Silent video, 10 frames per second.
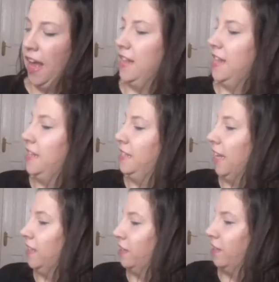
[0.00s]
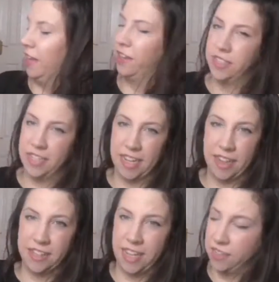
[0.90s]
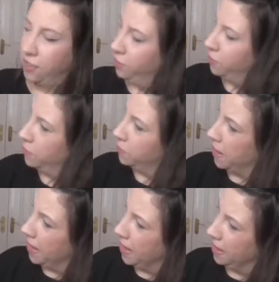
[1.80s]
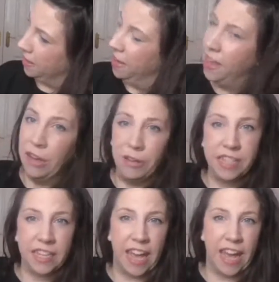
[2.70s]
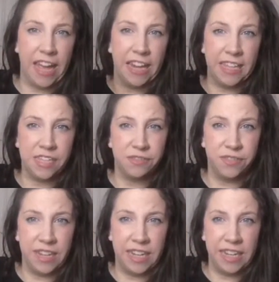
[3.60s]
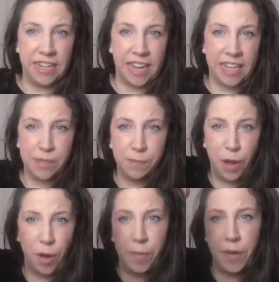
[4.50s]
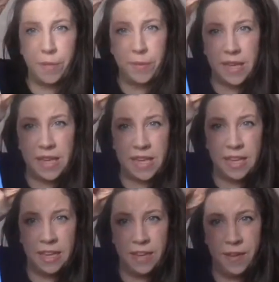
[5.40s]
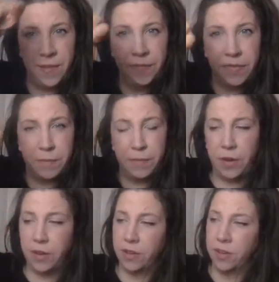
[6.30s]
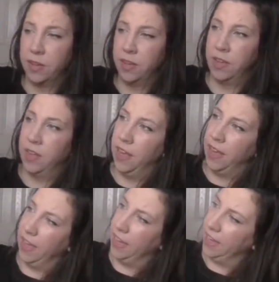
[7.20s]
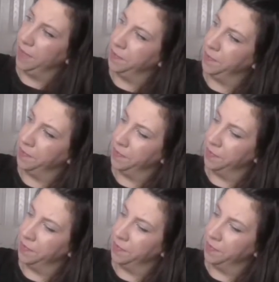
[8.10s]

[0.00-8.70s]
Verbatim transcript: And then the Santa, I did get the Santa Claus one as well, which again is a really nice pop-up-y book, um,